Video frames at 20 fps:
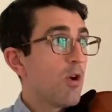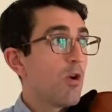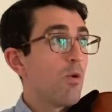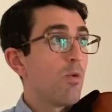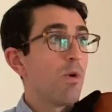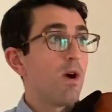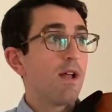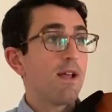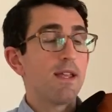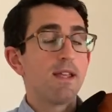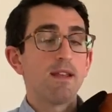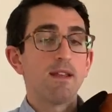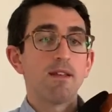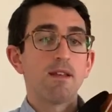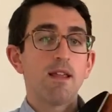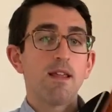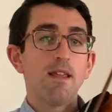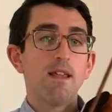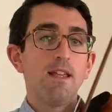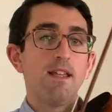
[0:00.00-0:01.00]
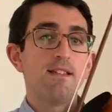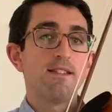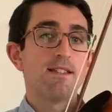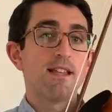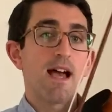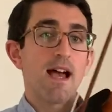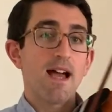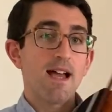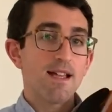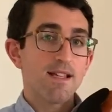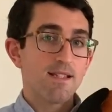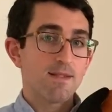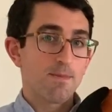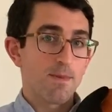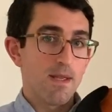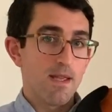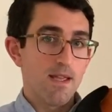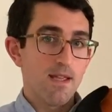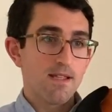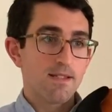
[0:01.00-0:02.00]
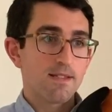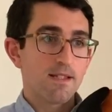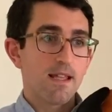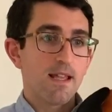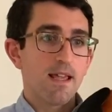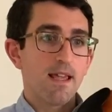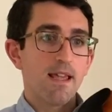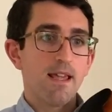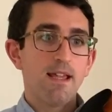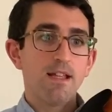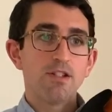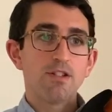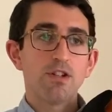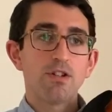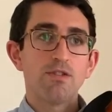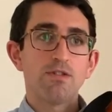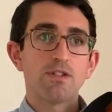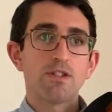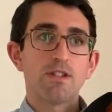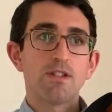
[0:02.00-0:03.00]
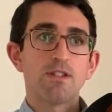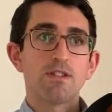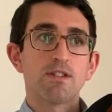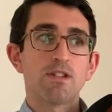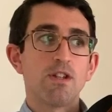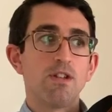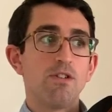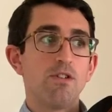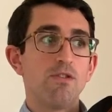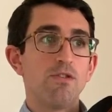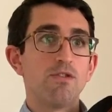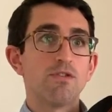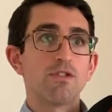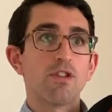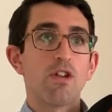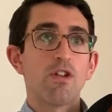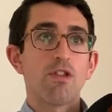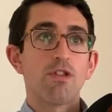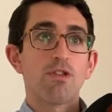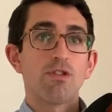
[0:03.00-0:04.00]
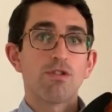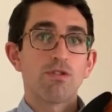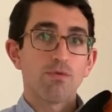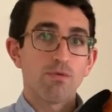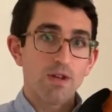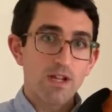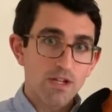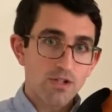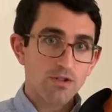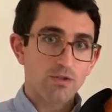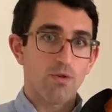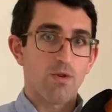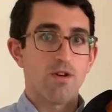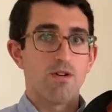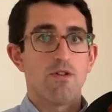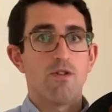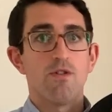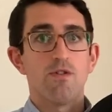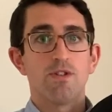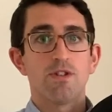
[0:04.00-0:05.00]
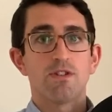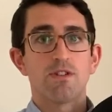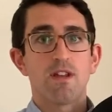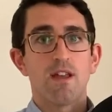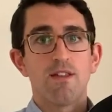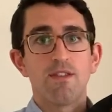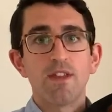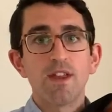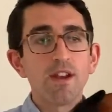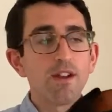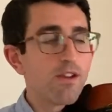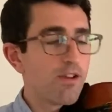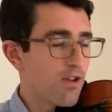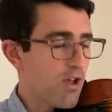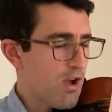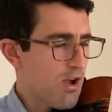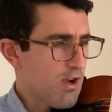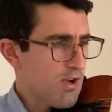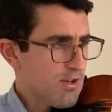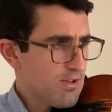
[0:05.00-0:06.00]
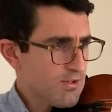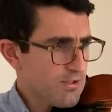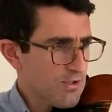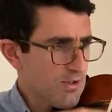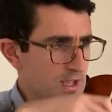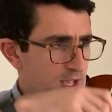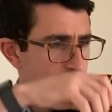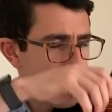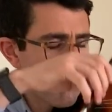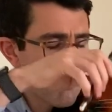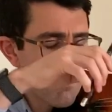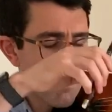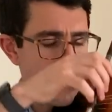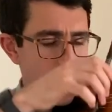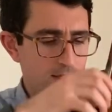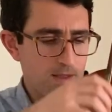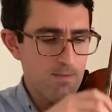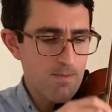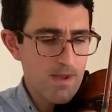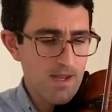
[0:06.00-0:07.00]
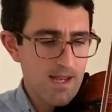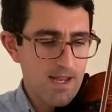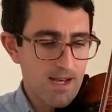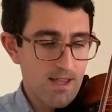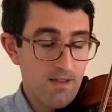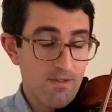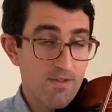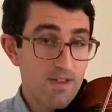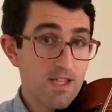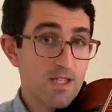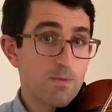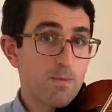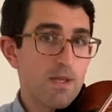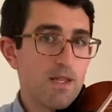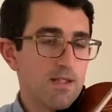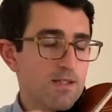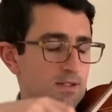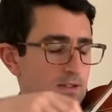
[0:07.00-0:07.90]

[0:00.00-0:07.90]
Well, in Ysaÿe's piece, he chooses to use 3 short notes and then a long. So the beginning of his piece